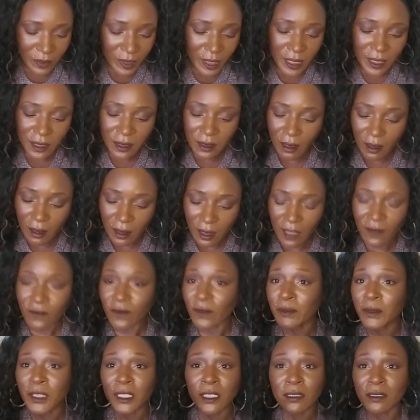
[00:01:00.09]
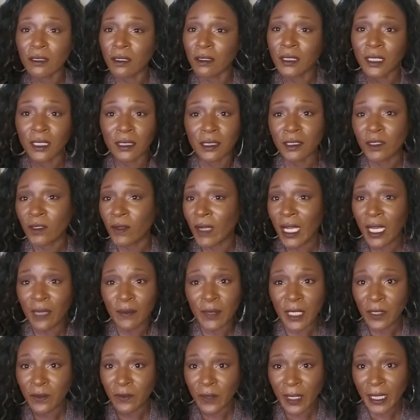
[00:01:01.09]
we to start off. I'm just going to
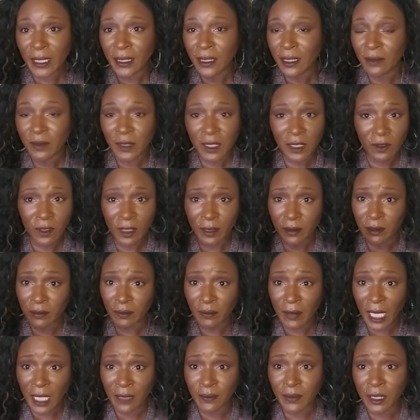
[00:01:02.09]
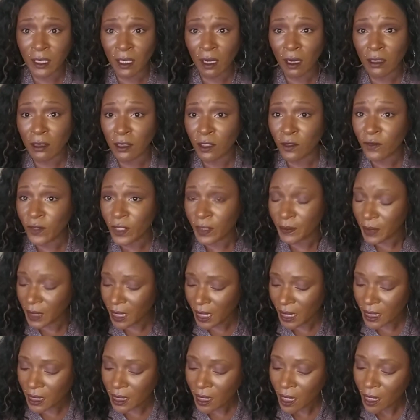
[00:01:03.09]
grab at random so it might be all over the
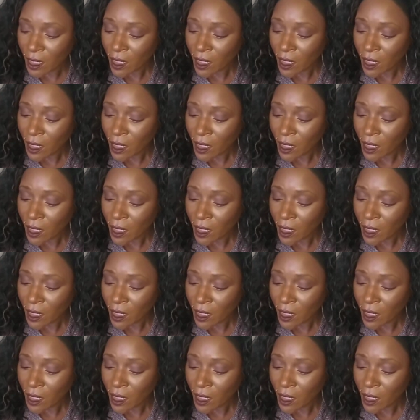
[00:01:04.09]
place.